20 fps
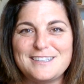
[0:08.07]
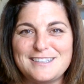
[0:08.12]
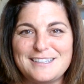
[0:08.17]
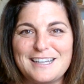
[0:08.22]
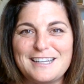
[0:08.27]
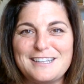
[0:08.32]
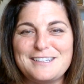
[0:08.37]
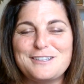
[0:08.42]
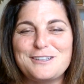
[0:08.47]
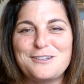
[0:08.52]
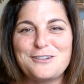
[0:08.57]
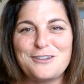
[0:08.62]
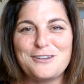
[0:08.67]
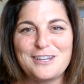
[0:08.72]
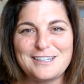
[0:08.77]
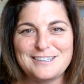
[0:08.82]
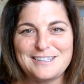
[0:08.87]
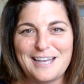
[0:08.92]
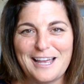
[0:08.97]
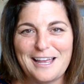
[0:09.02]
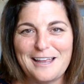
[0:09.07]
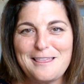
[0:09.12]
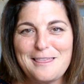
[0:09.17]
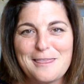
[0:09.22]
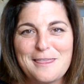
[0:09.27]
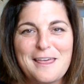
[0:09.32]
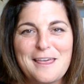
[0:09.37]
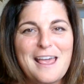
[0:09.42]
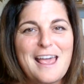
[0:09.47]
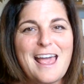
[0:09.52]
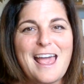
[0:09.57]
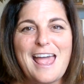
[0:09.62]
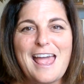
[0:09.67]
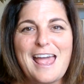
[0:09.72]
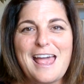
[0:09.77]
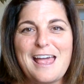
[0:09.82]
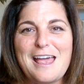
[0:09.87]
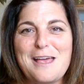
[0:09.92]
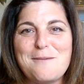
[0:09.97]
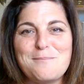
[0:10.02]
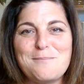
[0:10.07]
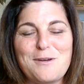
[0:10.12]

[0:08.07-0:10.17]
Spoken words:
6th through the 10th.